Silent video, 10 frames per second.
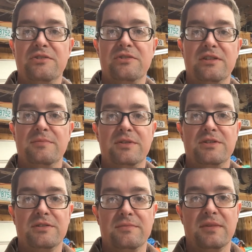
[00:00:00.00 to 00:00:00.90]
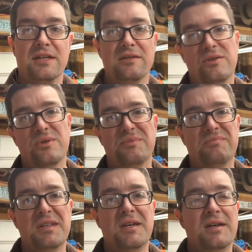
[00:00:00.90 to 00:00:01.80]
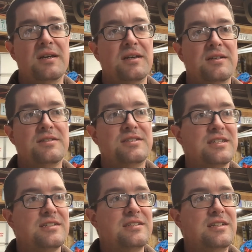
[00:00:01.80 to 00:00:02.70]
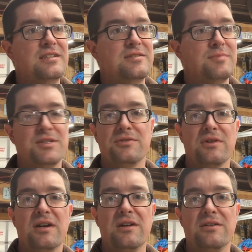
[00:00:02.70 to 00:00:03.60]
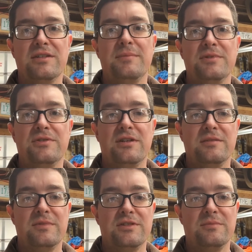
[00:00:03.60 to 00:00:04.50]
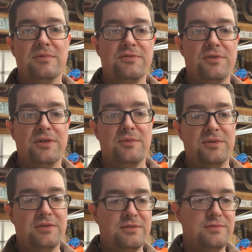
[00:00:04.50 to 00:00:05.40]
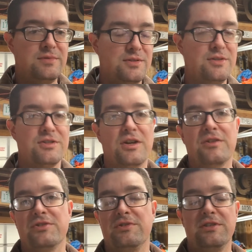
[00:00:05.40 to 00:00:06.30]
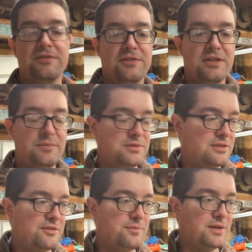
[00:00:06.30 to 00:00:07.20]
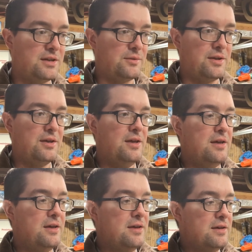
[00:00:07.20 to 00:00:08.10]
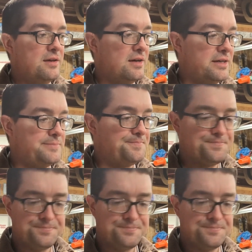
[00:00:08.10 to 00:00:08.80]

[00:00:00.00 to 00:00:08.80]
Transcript: transmission, like an old 60s muscle car type of transmission before they went to, you know, there's all sorts of different types and stuff, but anyway.